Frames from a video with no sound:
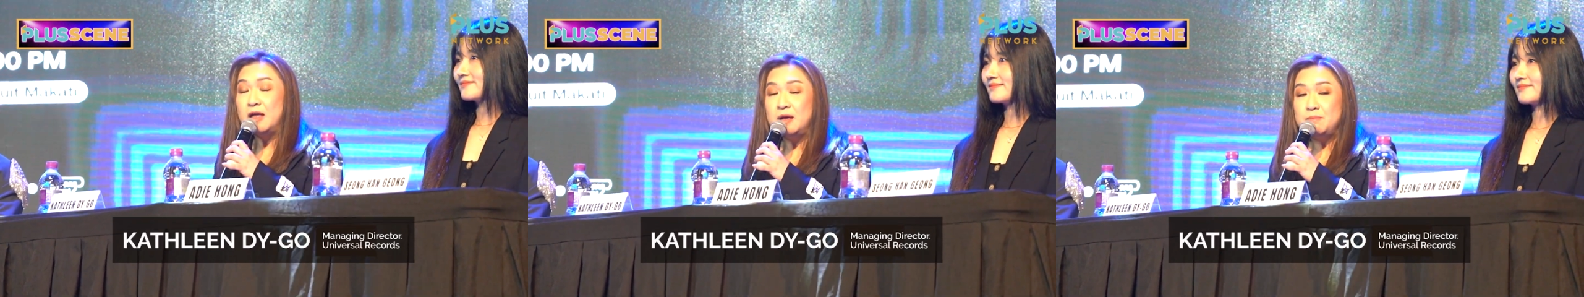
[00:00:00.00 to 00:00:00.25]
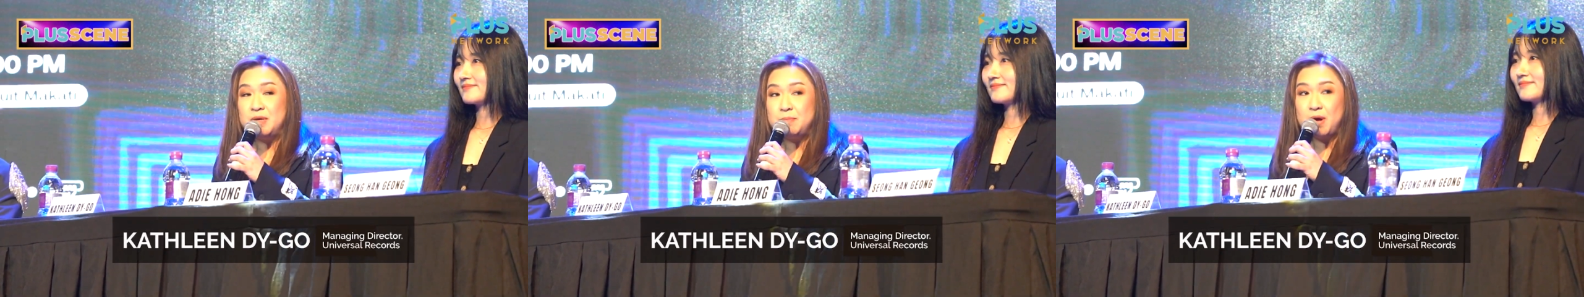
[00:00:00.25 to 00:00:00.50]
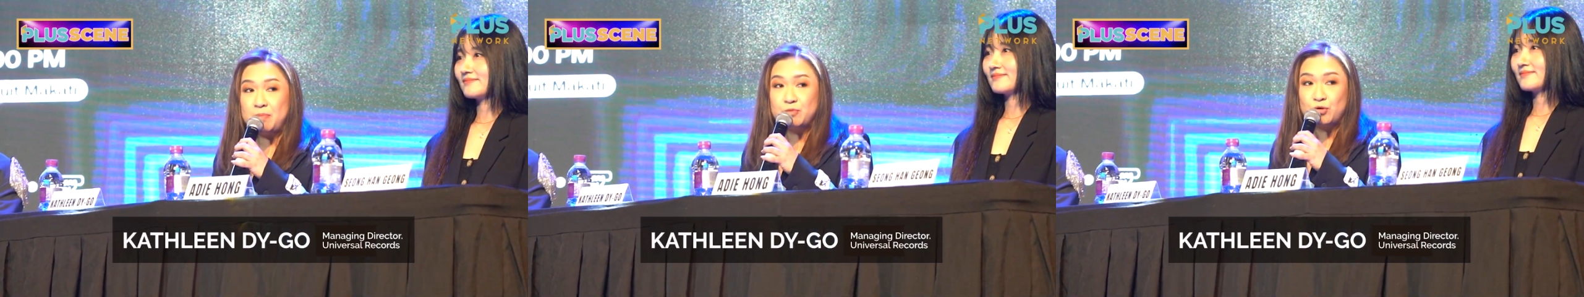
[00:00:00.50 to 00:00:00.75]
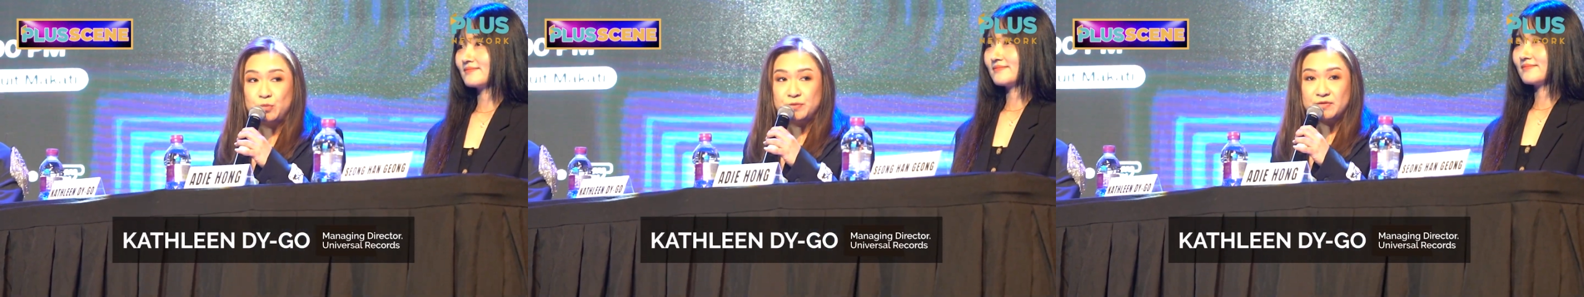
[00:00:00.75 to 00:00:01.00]
Speaker 1: k hip-hop
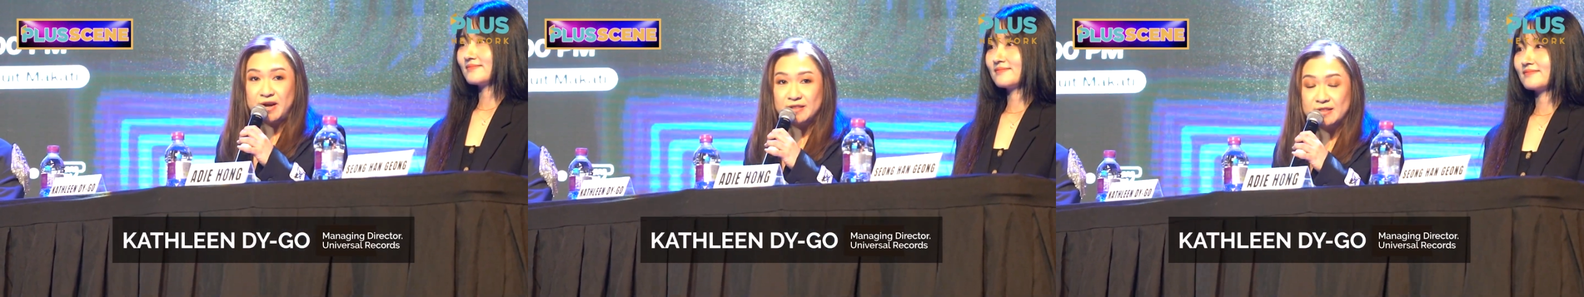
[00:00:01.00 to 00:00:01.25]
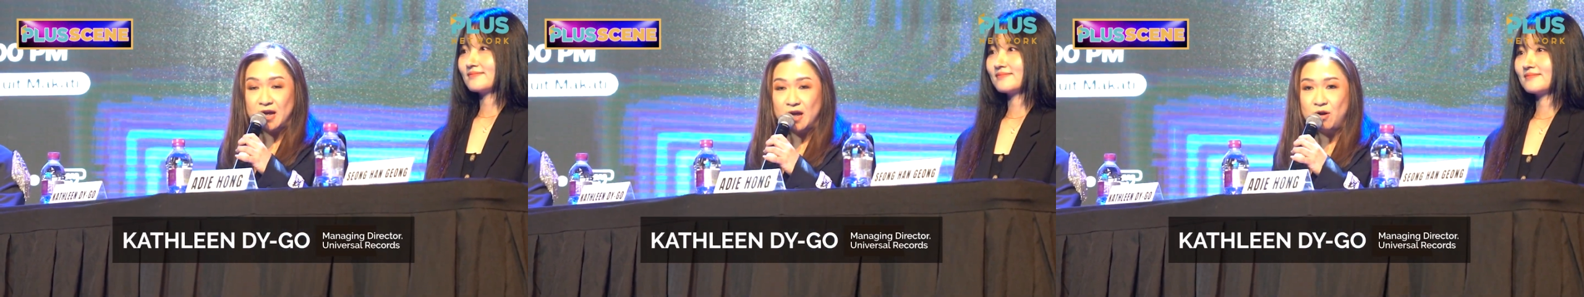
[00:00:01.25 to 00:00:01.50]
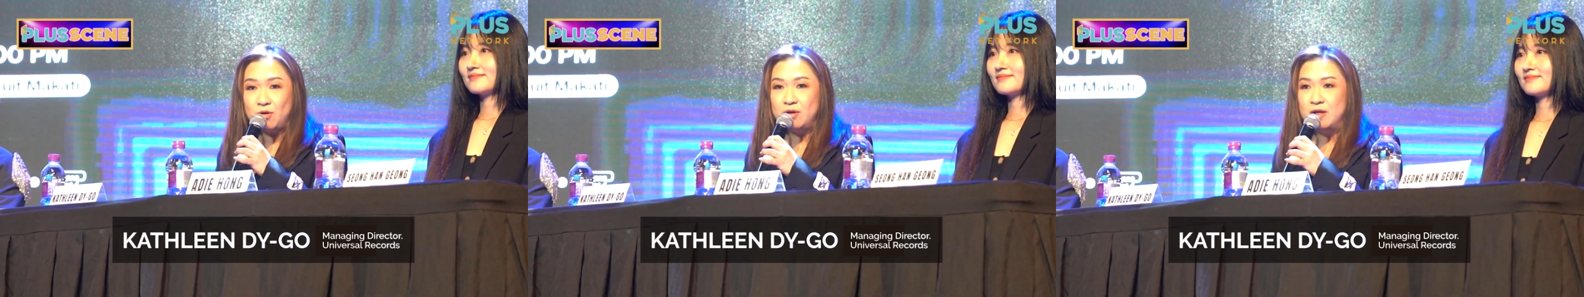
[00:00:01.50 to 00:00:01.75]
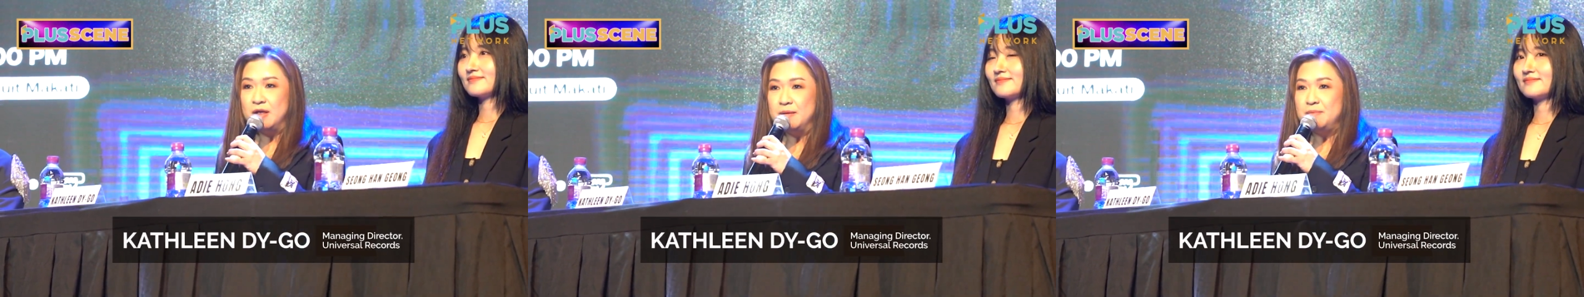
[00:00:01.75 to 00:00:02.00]
groups right
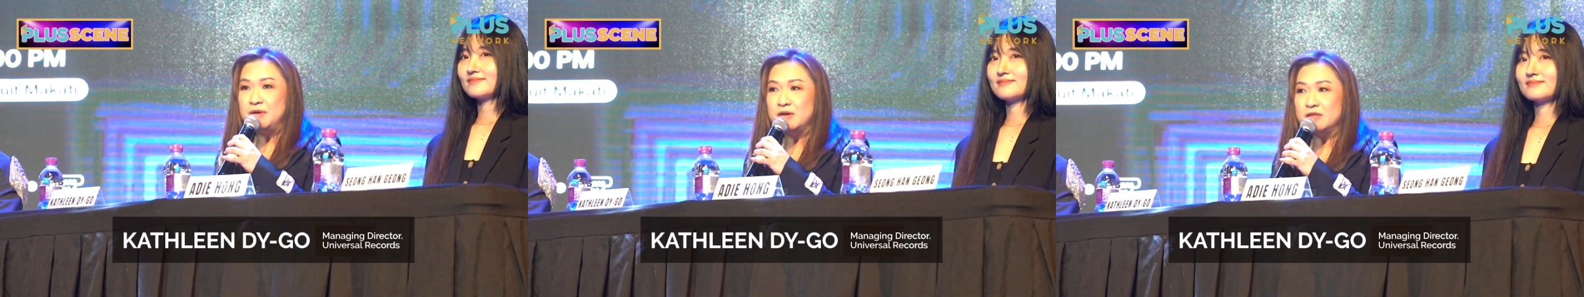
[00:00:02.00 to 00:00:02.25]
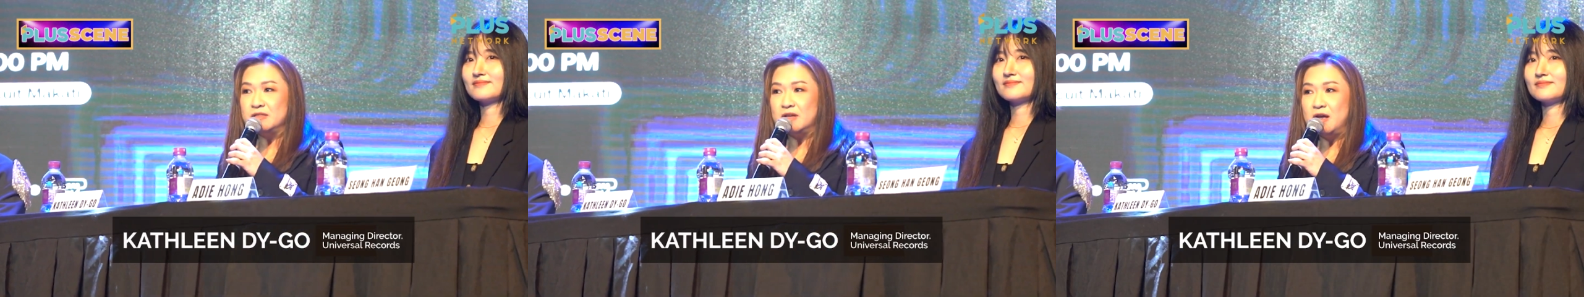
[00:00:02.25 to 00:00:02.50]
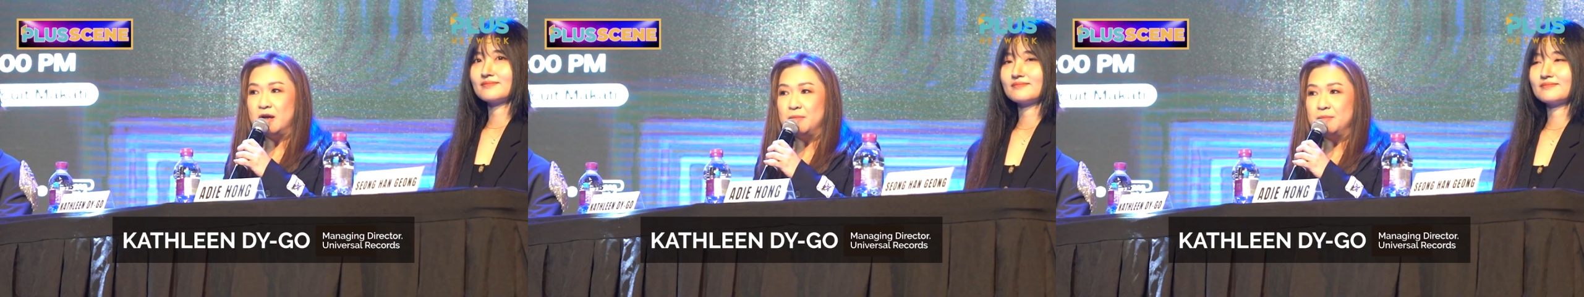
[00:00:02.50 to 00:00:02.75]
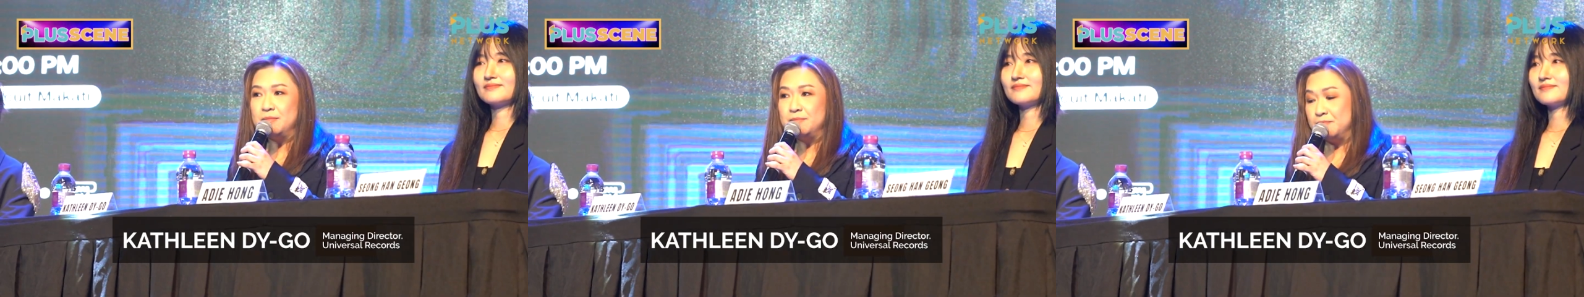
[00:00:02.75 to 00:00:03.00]
now because
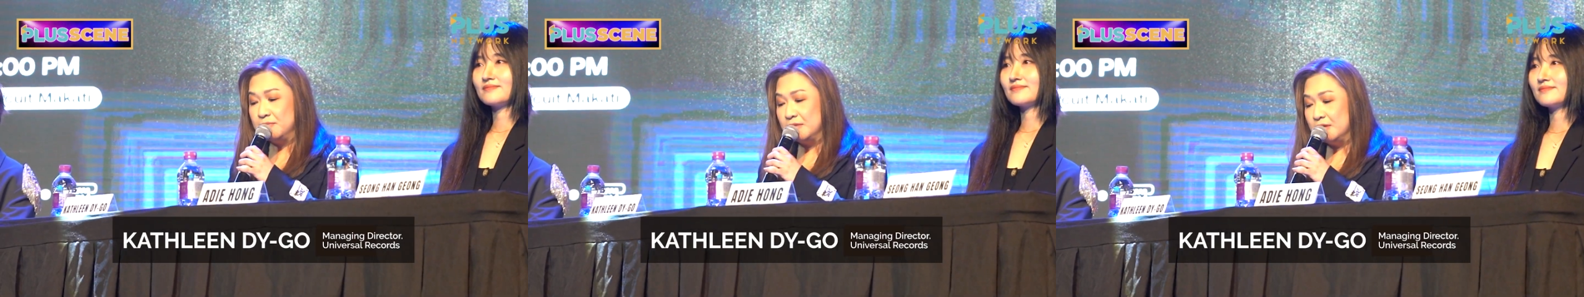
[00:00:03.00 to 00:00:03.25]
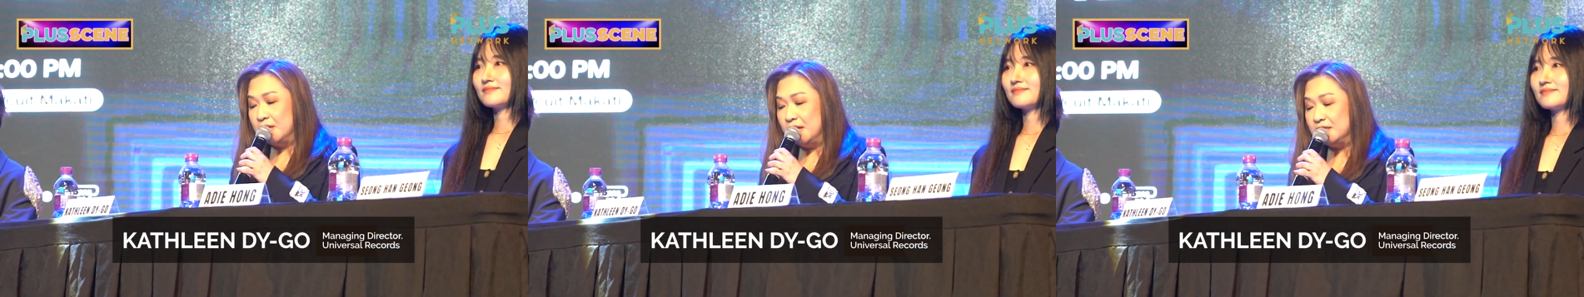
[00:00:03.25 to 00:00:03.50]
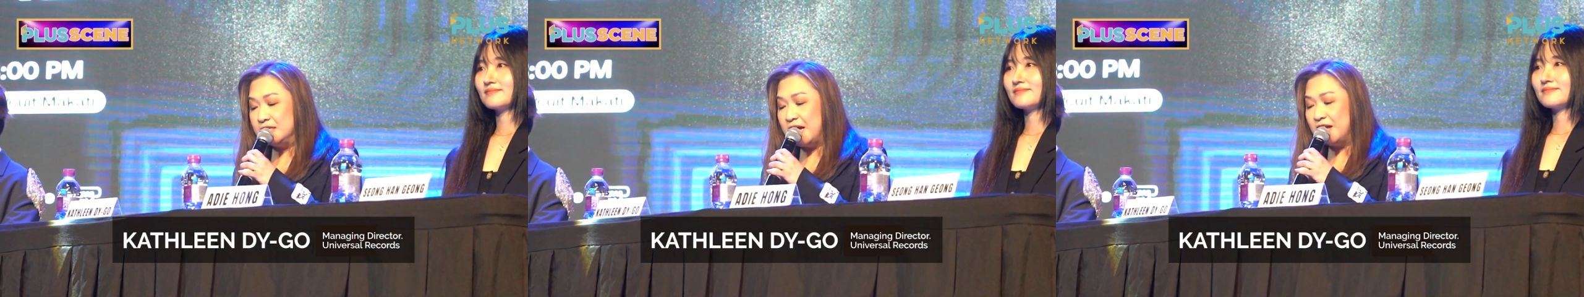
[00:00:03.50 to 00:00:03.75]
um, it's